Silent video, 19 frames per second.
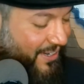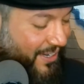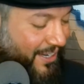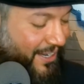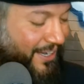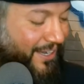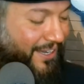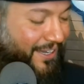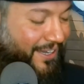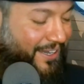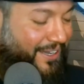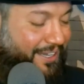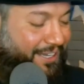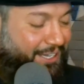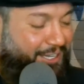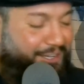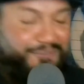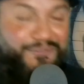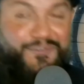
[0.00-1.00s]
Uh,
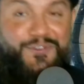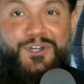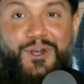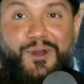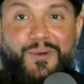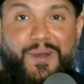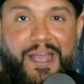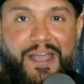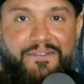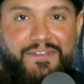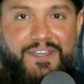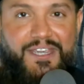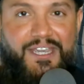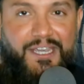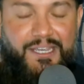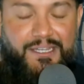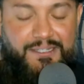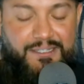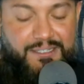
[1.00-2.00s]
if you don't have
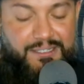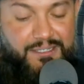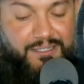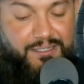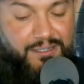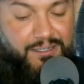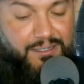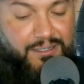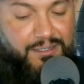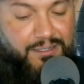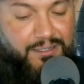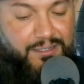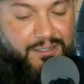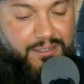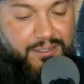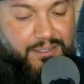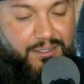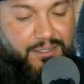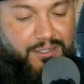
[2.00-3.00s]
kids,
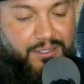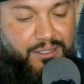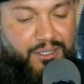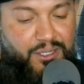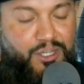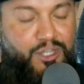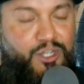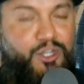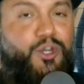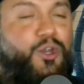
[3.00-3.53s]
shut the fuck up.